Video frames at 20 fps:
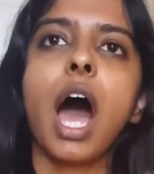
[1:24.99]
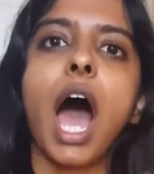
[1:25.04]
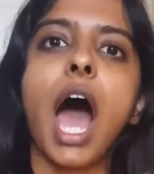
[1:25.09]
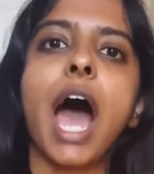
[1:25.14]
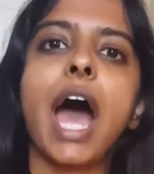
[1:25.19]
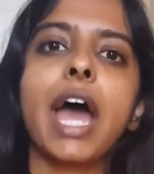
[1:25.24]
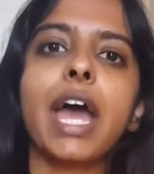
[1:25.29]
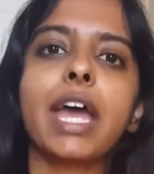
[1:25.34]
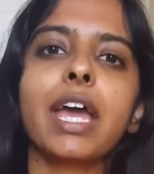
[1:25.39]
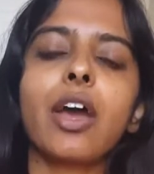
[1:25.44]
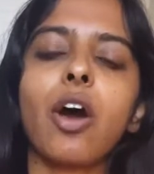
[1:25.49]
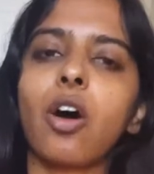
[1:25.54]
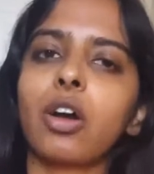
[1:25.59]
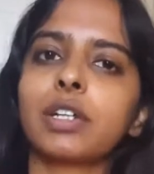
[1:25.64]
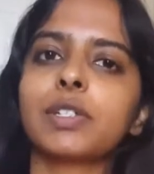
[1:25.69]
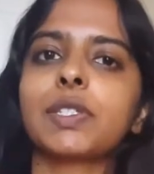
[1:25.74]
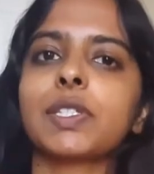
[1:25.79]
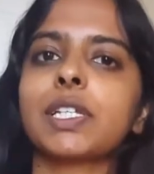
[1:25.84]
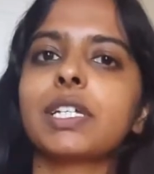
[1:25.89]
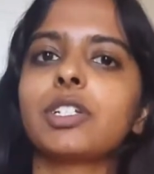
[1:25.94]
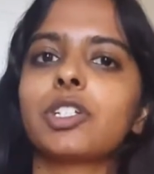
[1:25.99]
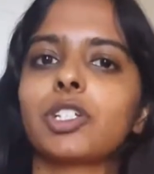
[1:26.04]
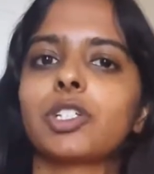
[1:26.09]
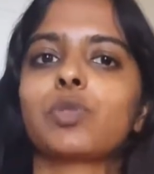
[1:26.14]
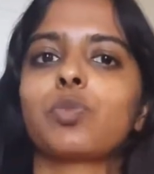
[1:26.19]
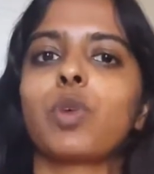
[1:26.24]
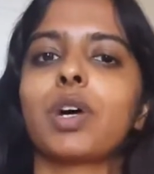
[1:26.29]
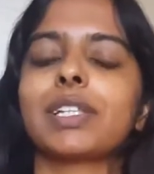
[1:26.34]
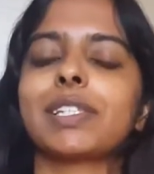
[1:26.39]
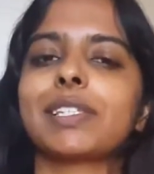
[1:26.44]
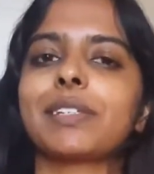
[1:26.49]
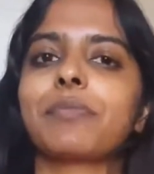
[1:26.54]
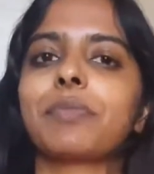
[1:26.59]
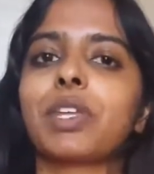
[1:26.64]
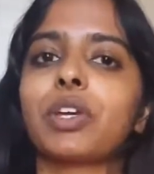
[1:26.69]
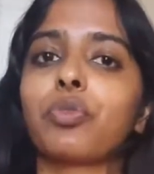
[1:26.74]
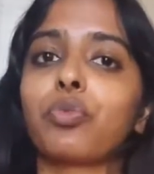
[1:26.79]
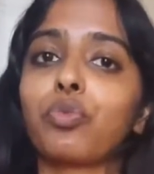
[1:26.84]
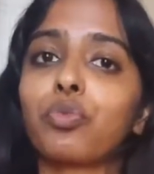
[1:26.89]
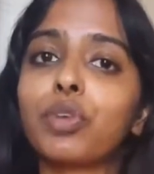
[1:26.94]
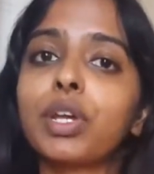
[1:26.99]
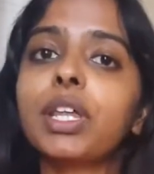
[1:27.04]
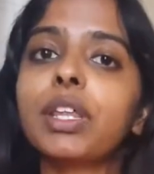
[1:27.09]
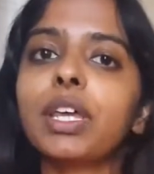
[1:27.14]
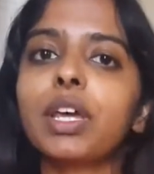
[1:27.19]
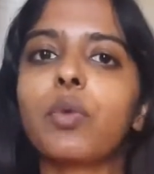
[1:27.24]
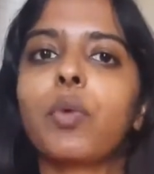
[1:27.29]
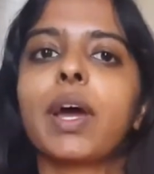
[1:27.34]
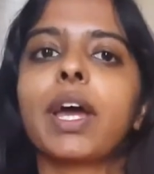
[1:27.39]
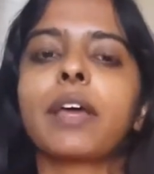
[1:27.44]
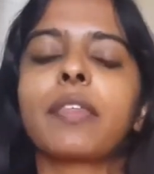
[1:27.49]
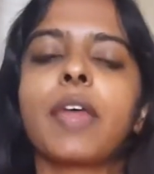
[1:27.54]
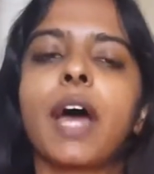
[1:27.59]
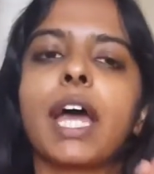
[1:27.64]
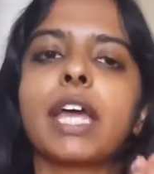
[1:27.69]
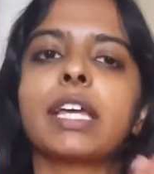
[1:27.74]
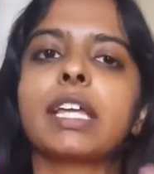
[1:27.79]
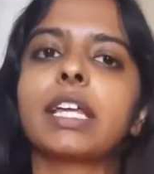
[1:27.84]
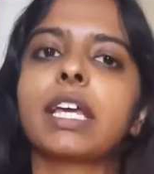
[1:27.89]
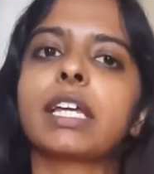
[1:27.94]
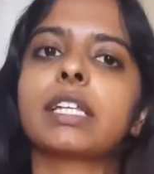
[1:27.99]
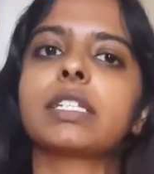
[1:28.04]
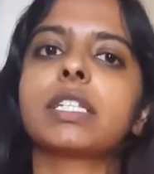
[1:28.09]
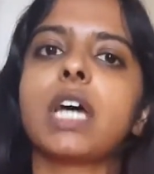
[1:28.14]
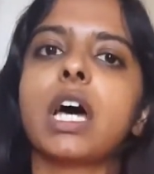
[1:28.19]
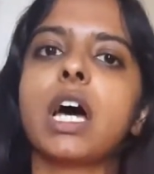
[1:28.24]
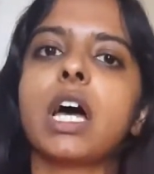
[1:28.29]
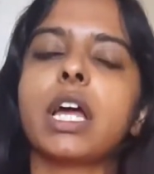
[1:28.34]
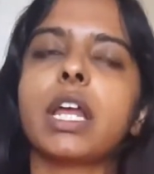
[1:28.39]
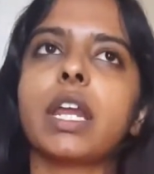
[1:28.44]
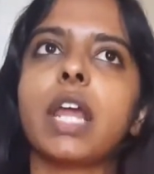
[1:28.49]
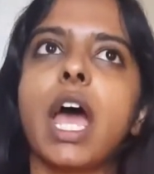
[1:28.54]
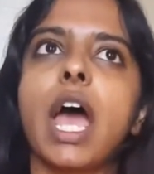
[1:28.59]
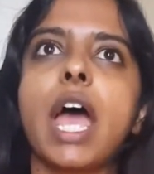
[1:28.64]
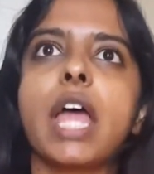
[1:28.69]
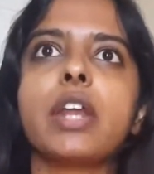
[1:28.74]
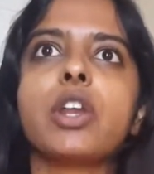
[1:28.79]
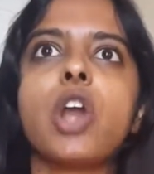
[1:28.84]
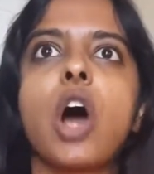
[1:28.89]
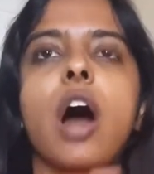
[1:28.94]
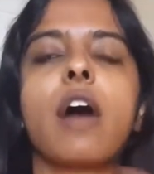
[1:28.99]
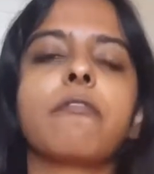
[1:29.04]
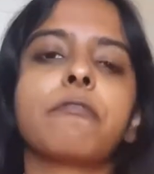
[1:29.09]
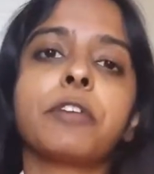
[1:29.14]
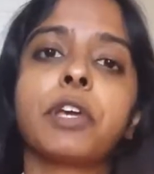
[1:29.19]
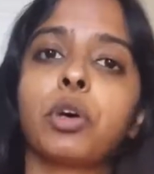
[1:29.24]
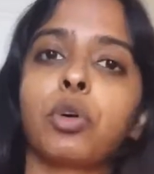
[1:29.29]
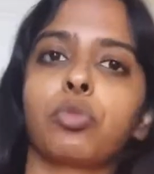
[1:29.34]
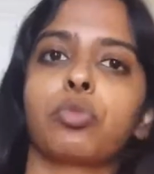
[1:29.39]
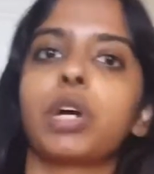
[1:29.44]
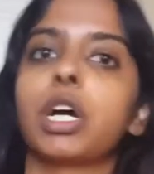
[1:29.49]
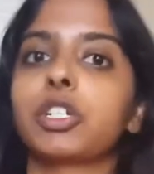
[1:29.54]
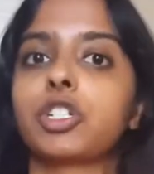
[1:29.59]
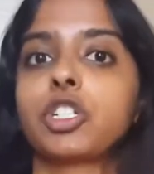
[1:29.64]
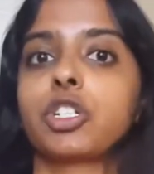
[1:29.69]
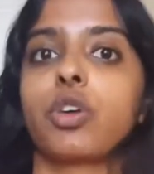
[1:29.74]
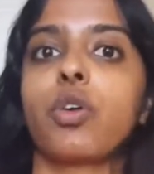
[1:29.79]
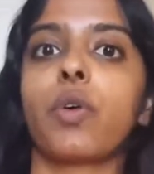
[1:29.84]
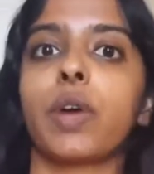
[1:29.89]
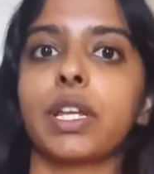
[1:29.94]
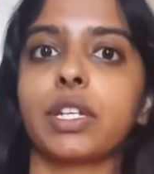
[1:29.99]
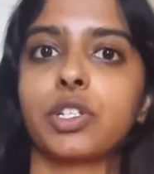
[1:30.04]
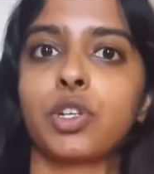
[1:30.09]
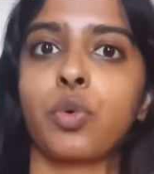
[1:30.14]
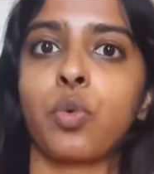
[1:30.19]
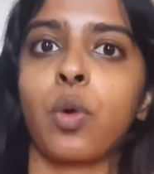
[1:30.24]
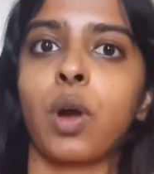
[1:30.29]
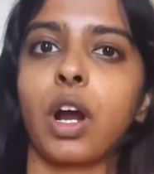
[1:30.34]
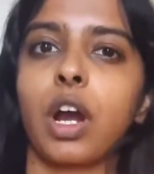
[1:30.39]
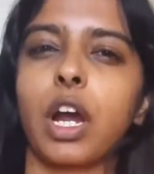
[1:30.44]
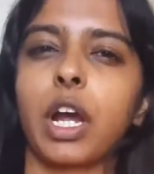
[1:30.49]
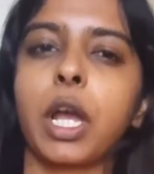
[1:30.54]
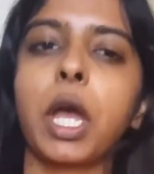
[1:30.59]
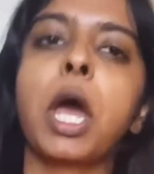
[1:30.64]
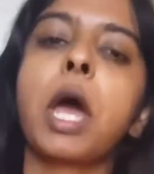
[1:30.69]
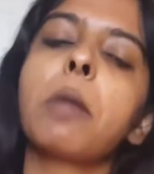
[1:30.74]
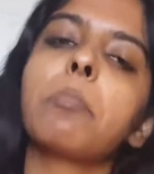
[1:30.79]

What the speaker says: I honestly just want something really quick that I can get done and not feel rushed going to work,